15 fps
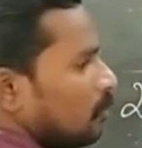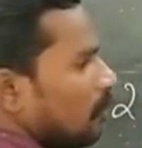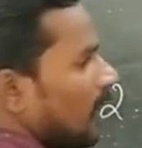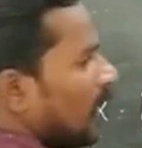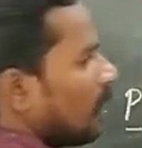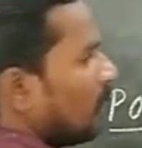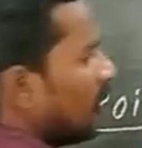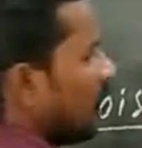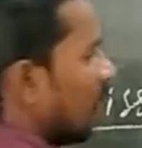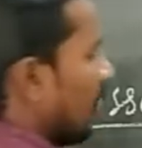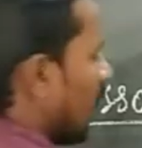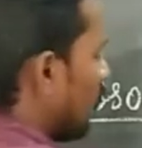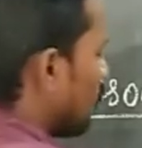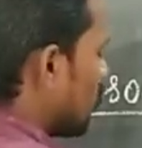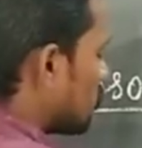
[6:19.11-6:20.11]
parameter
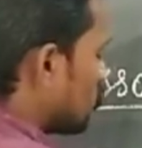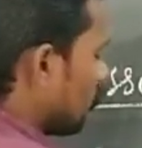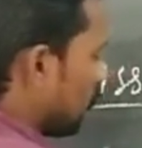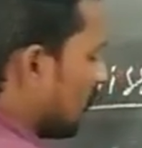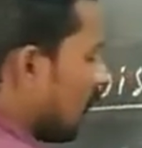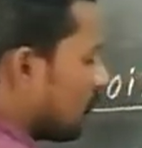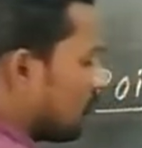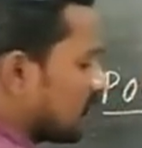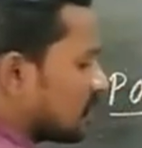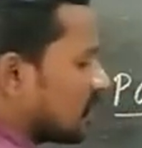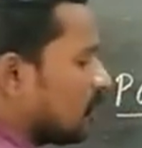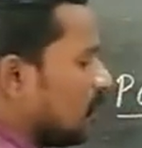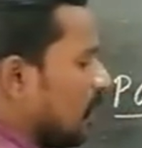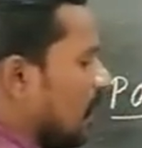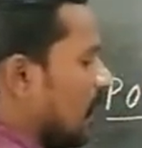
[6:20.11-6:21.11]
lambda, so p of x
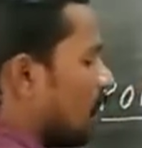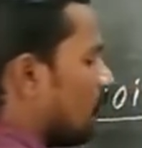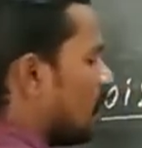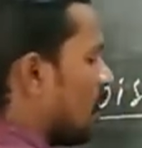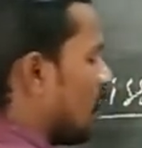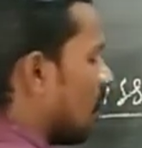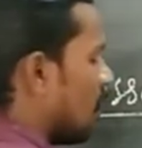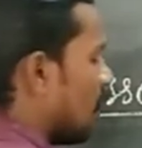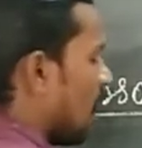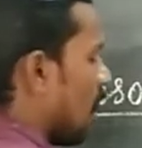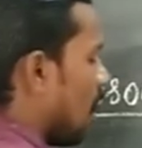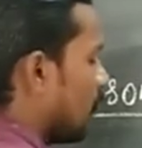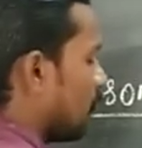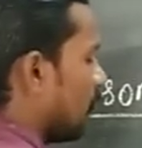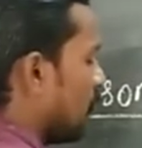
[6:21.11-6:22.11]
comma lambda
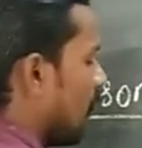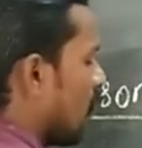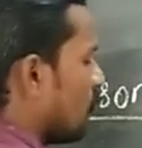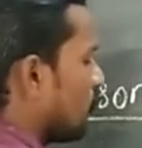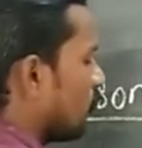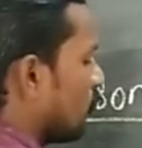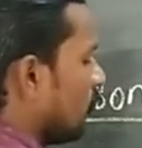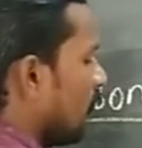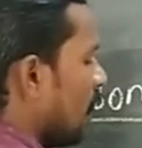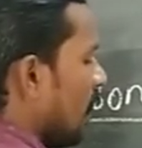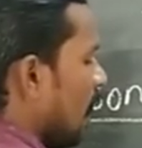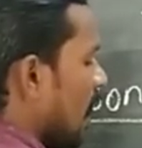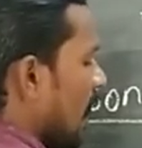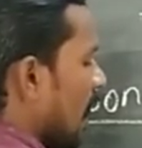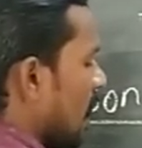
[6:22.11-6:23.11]
or p of
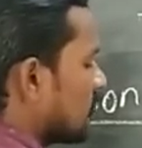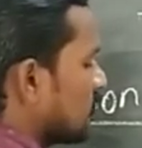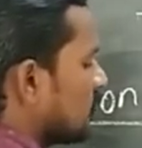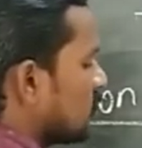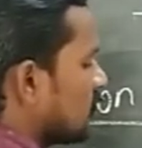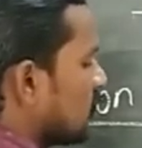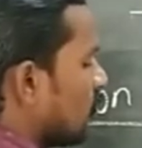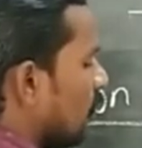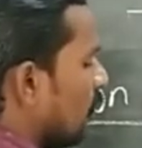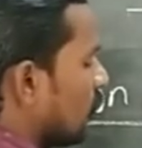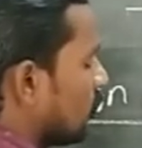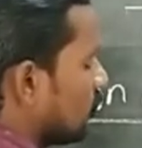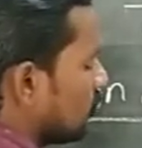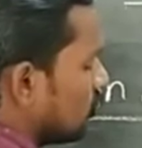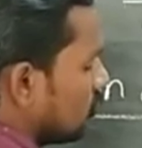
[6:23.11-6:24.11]
x is equal to